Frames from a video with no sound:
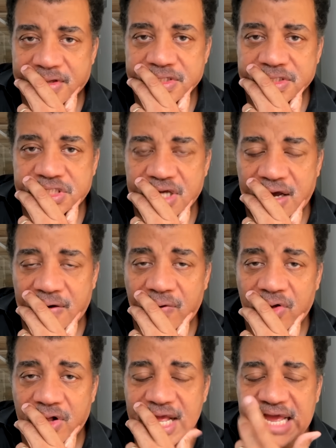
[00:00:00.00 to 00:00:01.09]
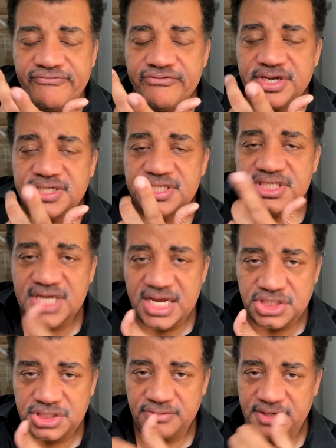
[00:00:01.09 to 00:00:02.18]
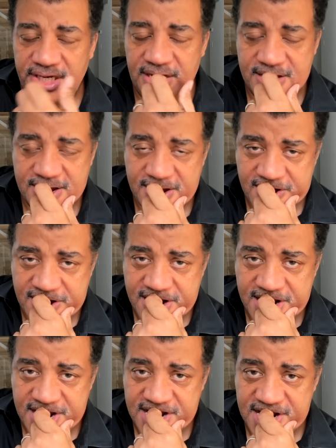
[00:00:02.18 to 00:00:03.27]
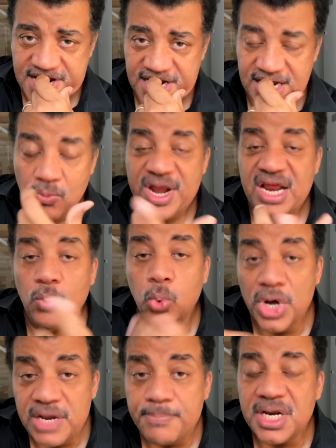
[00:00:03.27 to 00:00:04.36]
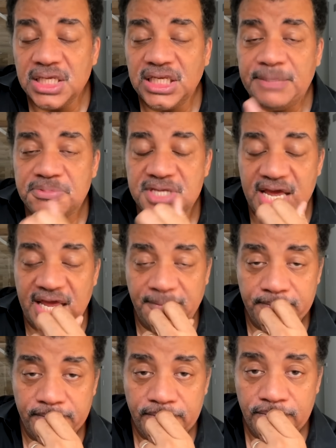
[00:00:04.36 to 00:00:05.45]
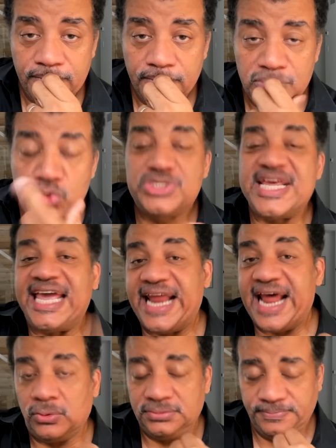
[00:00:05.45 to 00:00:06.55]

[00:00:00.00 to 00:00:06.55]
So every century, when it would have been a leap day, you take it out.